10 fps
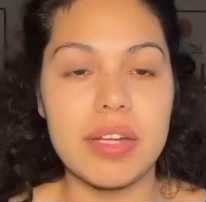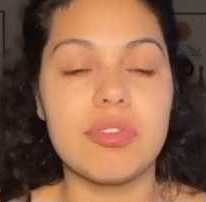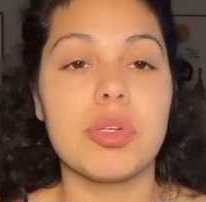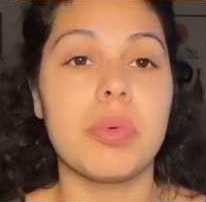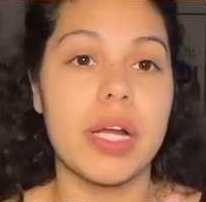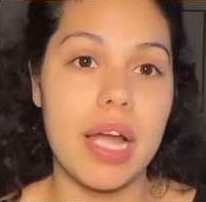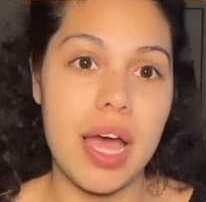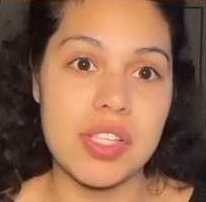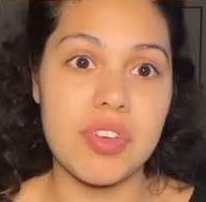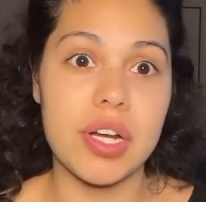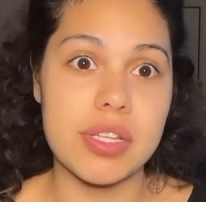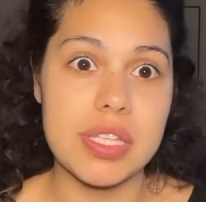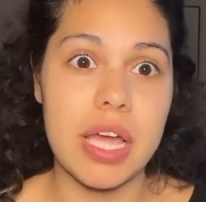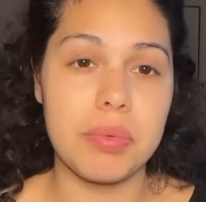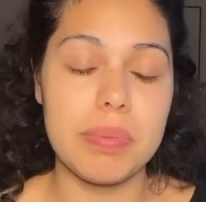for where as far as
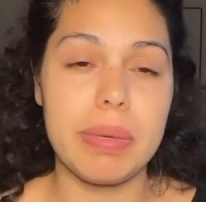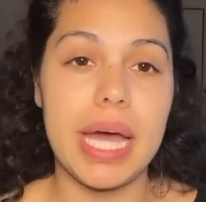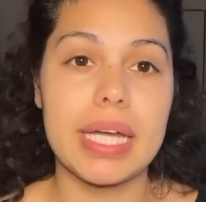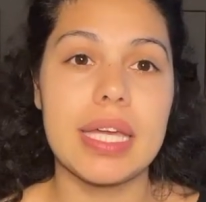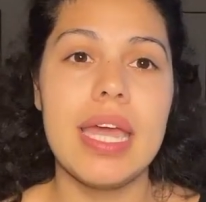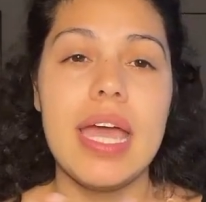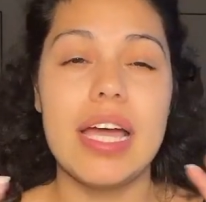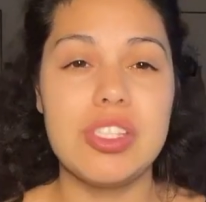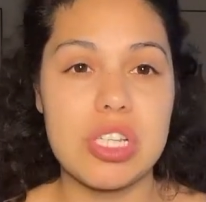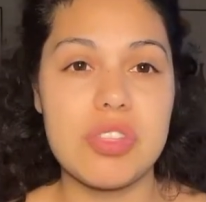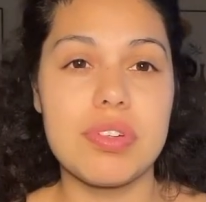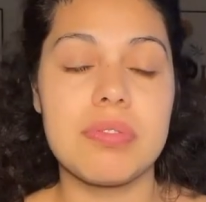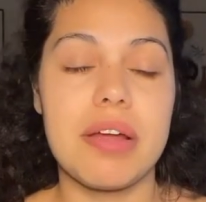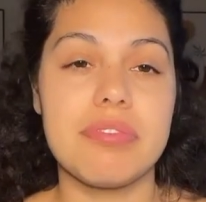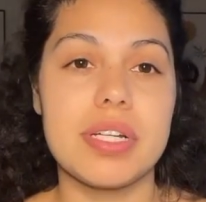I went back. And just for
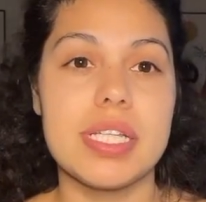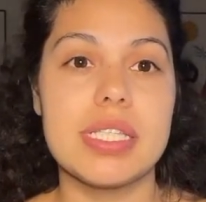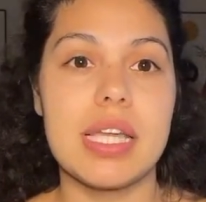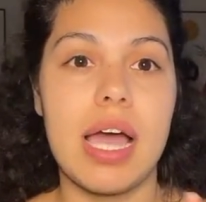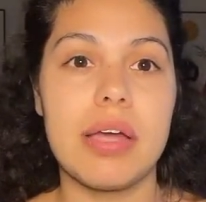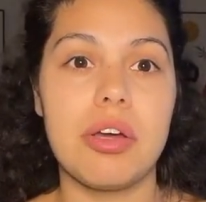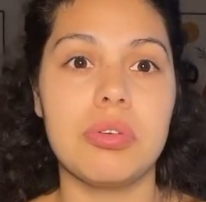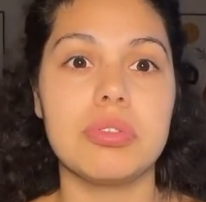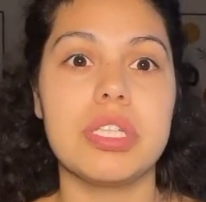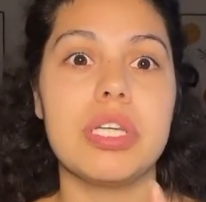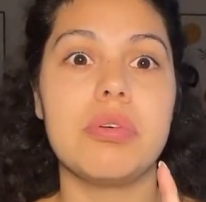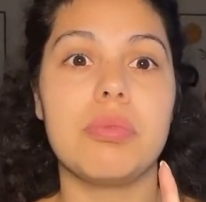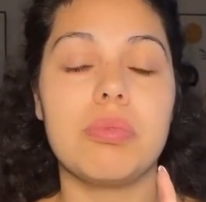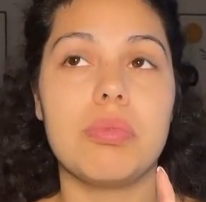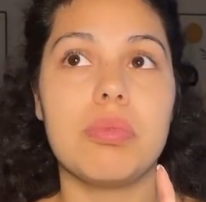reference, I only
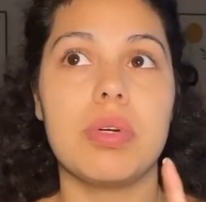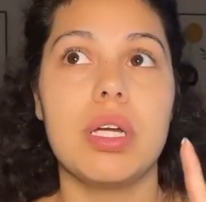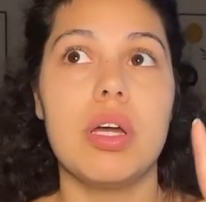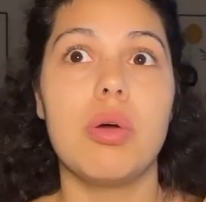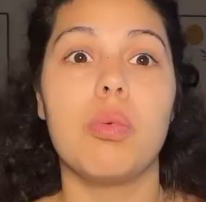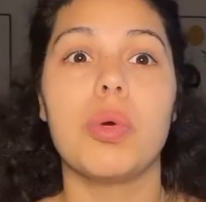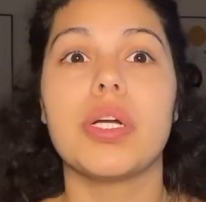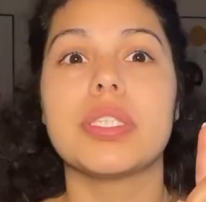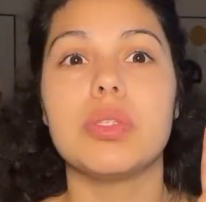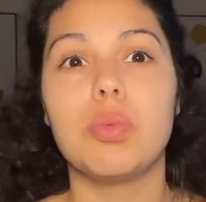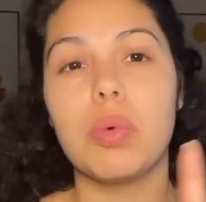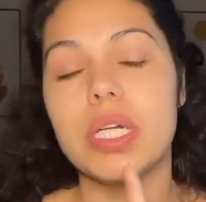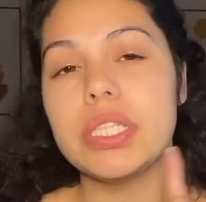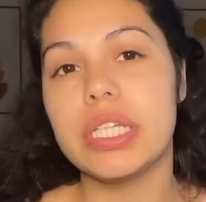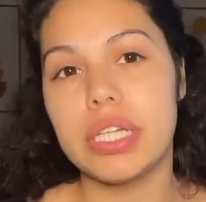worked
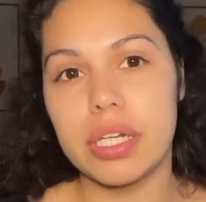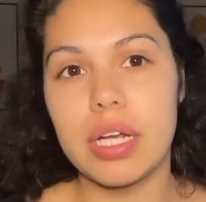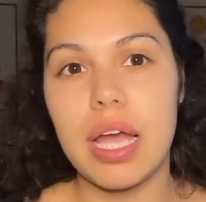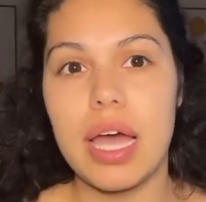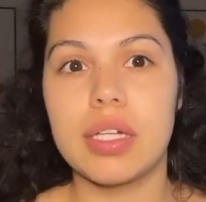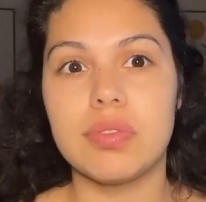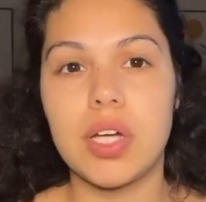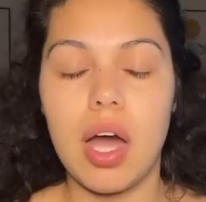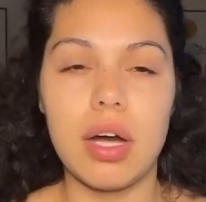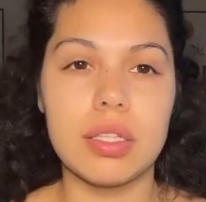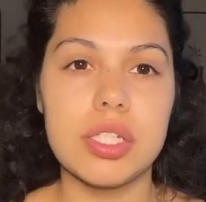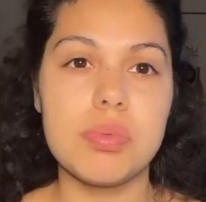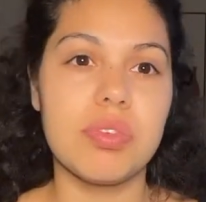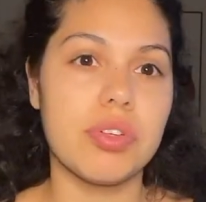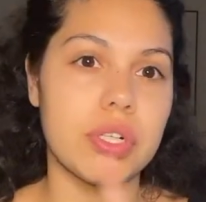1 year out of college
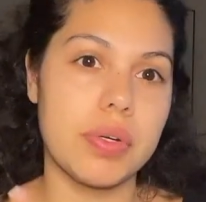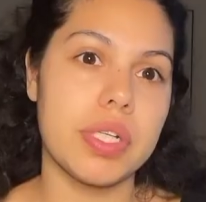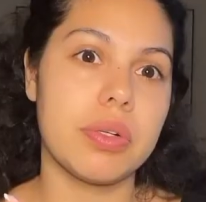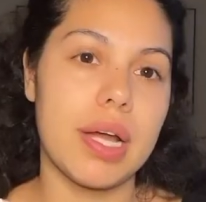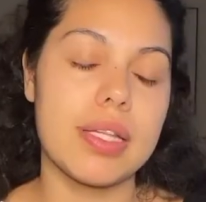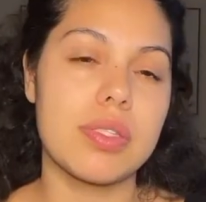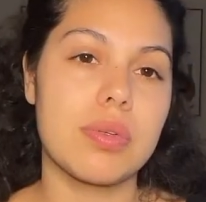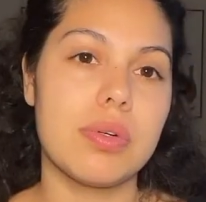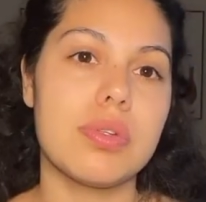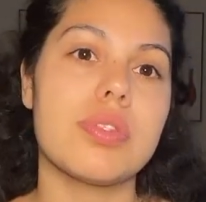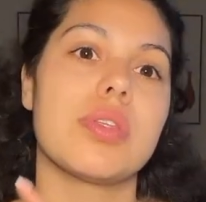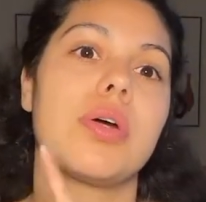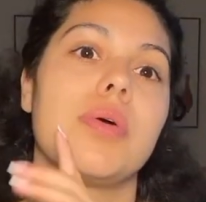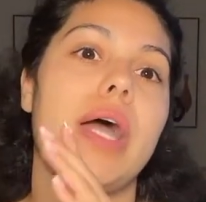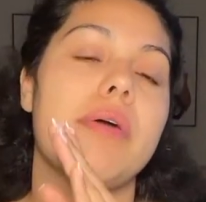before going to grad school,
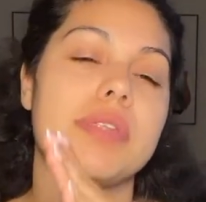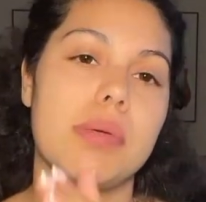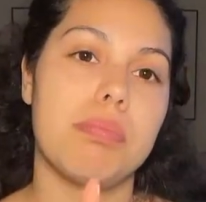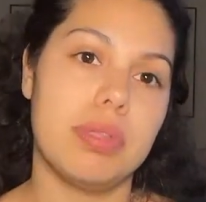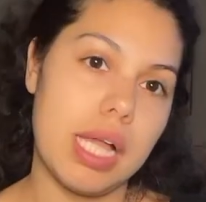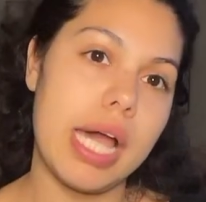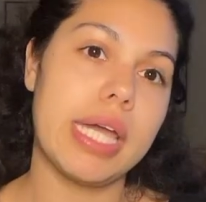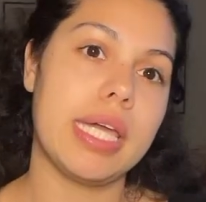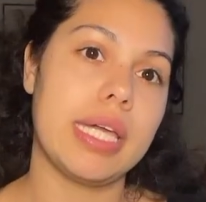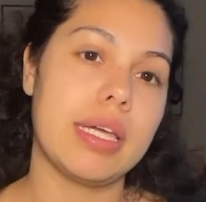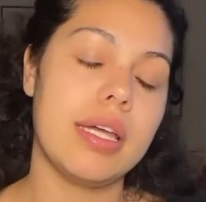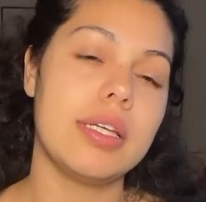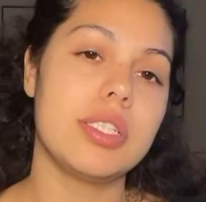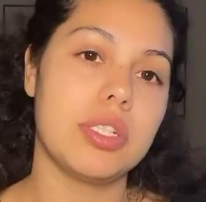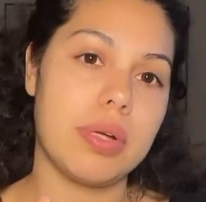so I was applying
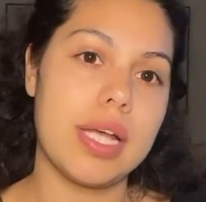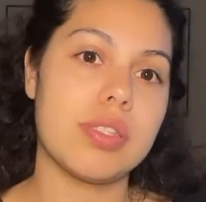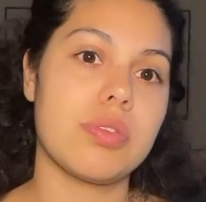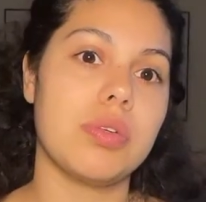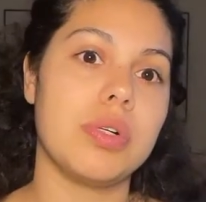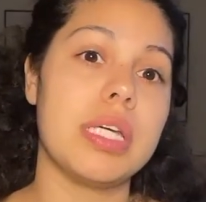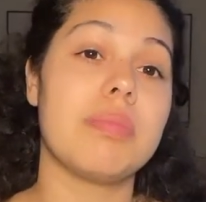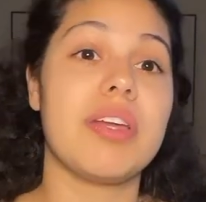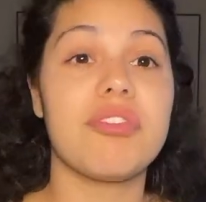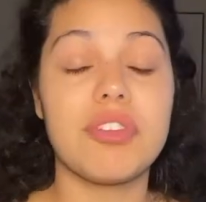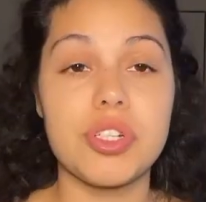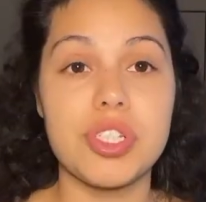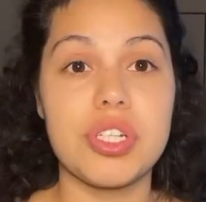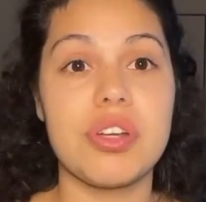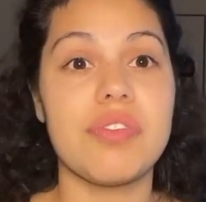to grad school in my
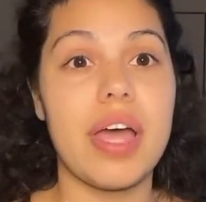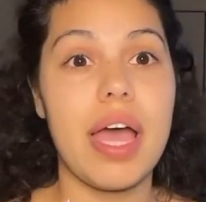first year